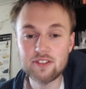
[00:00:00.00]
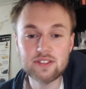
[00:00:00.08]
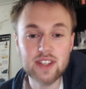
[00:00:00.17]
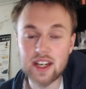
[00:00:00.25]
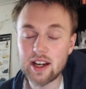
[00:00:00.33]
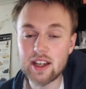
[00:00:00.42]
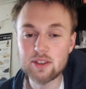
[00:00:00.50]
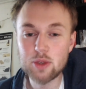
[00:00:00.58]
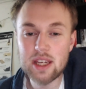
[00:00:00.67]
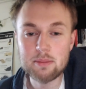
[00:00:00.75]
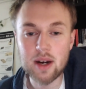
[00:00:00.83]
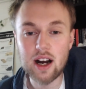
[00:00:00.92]
that I
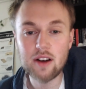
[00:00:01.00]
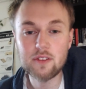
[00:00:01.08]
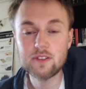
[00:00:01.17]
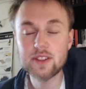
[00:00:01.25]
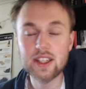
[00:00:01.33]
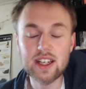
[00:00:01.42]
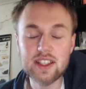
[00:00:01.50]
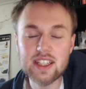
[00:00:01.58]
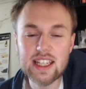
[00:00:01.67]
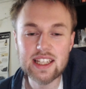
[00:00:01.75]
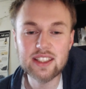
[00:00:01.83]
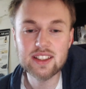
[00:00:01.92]
dream of, that I
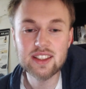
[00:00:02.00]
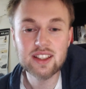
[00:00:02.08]
need?